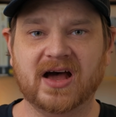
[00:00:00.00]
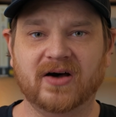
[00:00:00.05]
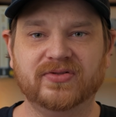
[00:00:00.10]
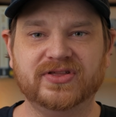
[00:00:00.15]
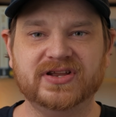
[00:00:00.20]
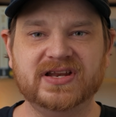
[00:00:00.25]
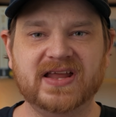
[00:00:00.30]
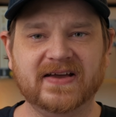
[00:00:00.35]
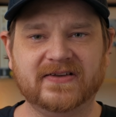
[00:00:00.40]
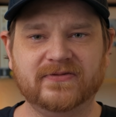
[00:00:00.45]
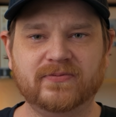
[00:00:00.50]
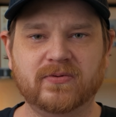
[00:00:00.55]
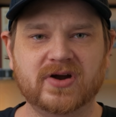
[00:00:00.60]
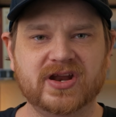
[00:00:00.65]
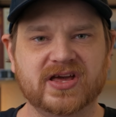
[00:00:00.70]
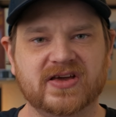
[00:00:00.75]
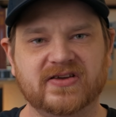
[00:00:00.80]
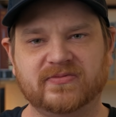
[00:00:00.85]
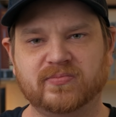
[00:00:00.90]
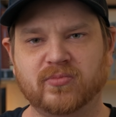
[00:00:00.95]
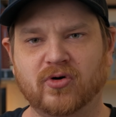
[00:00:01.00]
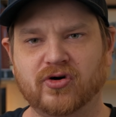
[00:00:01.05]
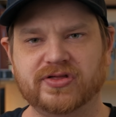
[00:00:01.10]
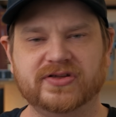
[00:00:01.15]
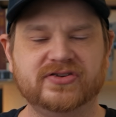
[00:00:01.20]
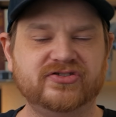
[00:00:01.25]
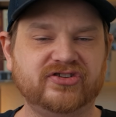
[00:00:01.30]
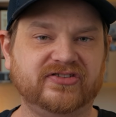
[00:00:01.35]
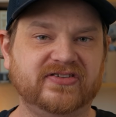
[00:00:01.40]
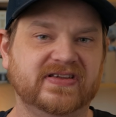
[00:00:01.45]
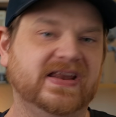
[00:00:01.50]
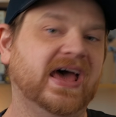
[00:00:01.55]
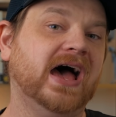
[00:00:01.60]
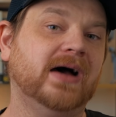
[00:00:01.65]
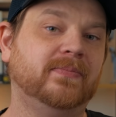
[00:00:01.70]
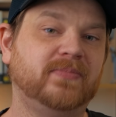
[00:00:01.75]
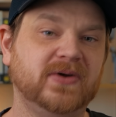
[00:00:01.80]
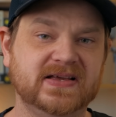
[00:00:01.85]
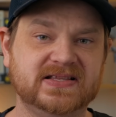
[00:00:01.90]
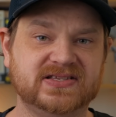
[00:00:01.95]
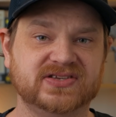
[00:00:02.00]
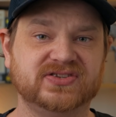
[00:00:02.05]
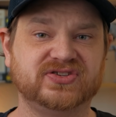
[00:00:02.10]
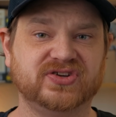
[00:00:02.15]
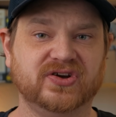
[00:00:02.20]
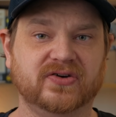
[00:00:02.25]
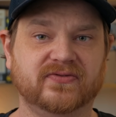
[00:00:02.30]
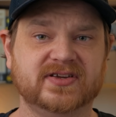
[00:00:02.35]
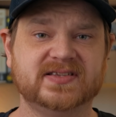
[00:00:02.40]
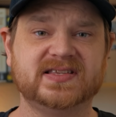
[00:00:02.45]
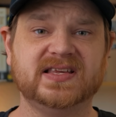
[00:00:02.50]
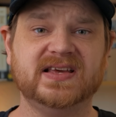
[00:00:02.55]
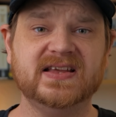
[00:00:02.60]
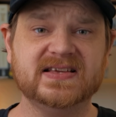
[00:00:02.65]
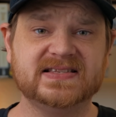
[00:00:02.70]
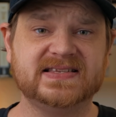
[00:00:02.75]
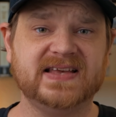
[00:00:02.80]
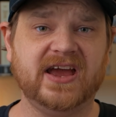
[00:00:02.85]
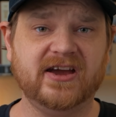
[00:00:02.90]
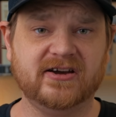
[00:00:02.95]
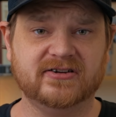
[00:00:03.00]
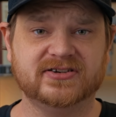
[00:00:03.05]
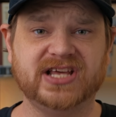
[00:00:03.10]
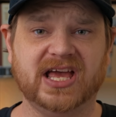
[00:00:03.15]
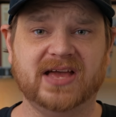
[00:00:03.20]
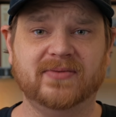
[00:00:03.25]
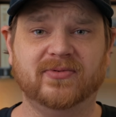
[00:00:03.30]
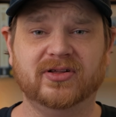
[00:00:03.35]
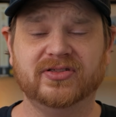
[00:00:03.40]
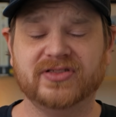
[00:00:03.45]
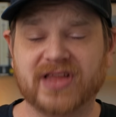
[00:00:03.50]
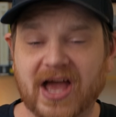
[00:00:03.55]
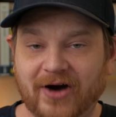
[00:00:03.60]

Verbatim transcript: Now, the next one is more than just an app, it's a service, and it's Airtable.